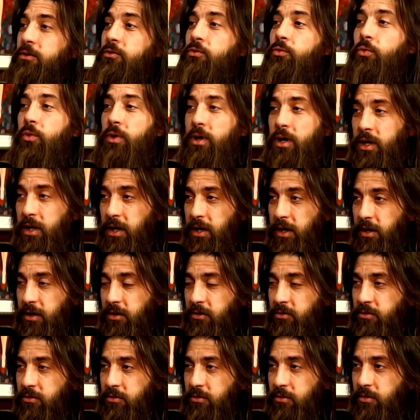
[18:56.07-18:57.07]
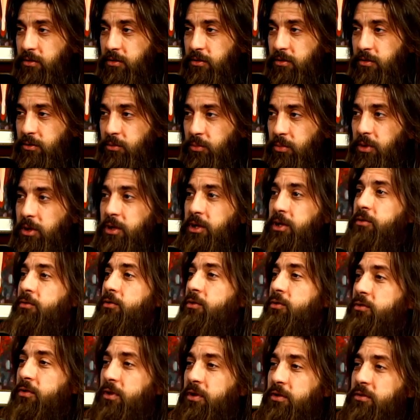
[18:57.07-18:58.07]
as well as I believe
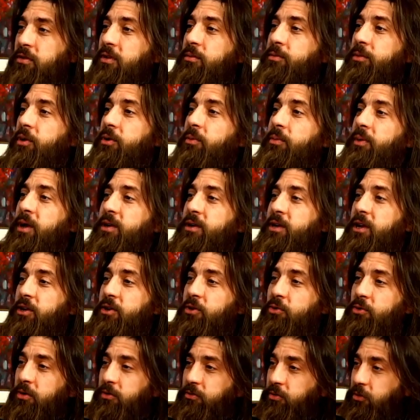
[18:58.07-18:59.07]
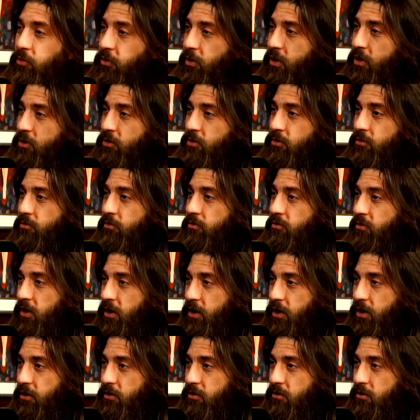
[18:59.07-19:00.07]
you said something about that UFO they couldn't
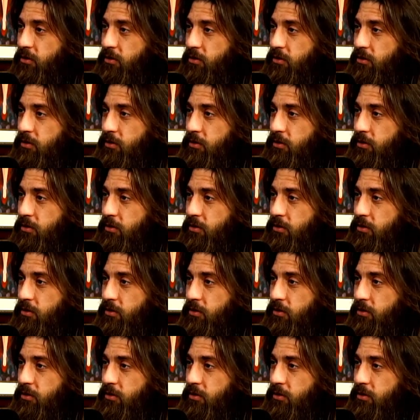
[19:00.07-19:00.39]
find